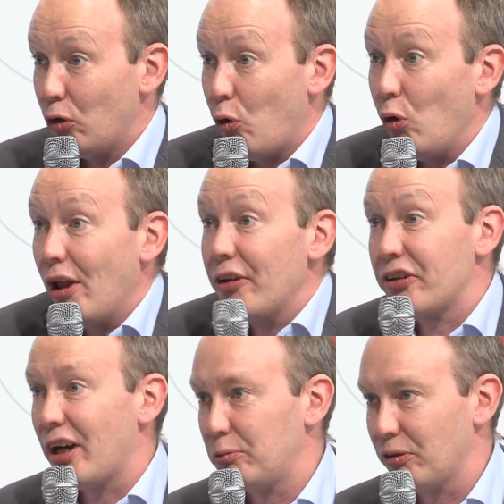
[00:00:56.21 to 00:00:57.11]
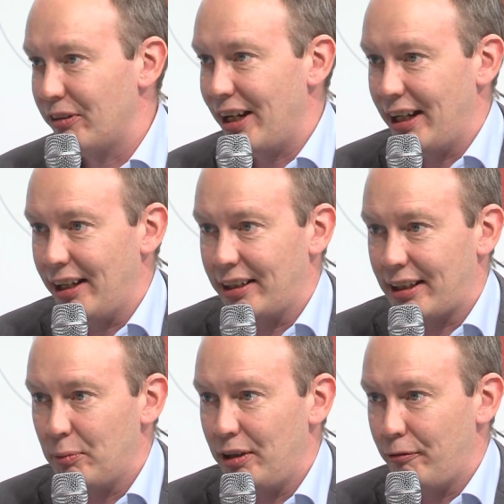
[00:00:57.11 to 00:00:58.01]
all other types of data that
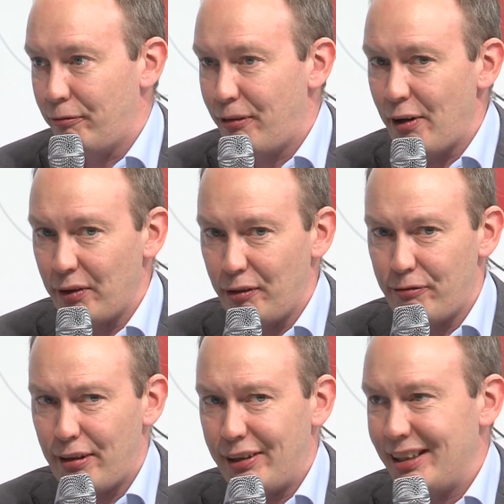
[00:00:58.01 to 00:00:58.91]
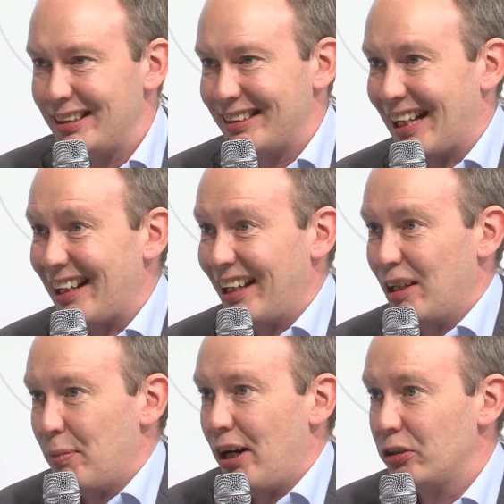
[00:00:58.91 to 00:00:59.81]
can be very, very telling
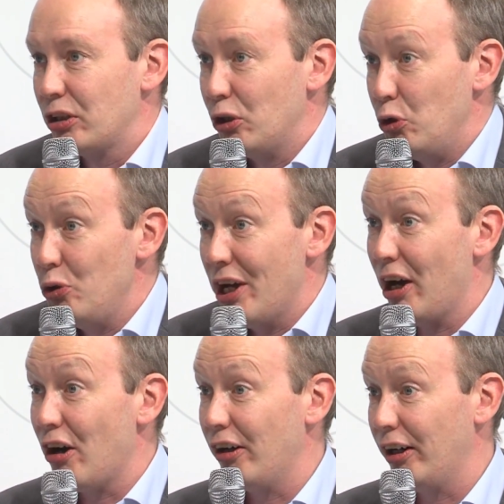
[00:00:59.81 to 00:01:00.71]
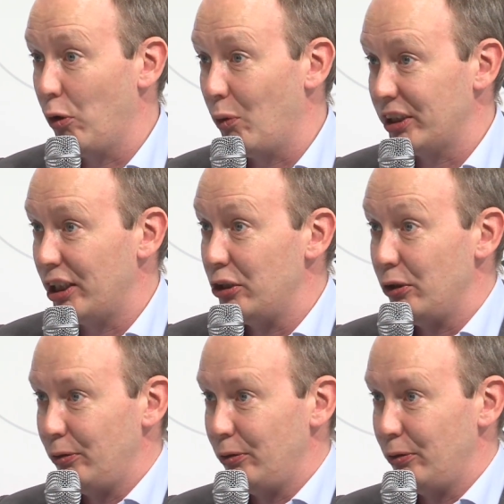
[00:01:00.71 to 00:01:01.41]
about who they are and what they do.